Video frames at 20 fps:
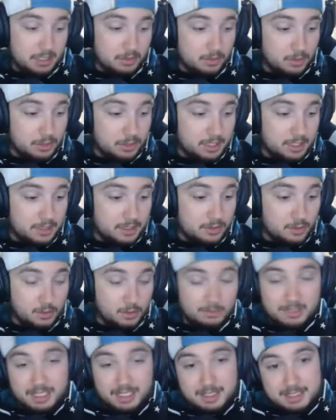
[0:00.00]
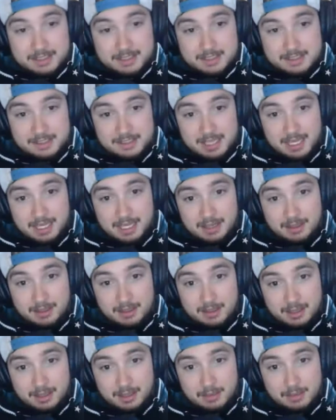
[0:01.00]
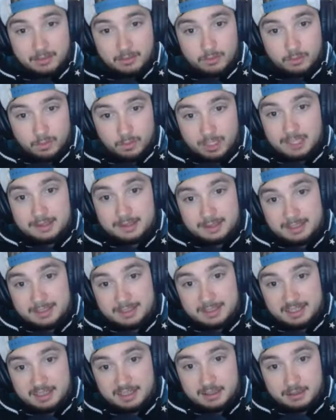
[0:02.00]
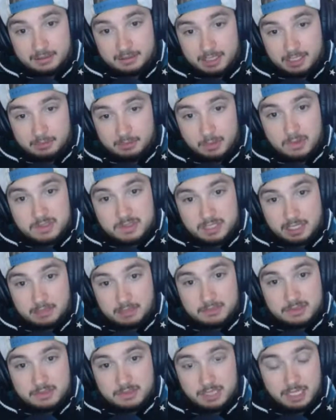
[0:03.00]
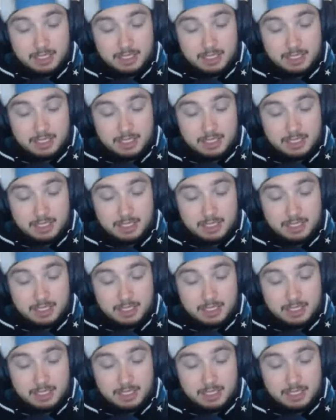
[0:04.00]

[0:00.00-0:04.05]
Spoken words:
And normally that's a stat that we lead in most games.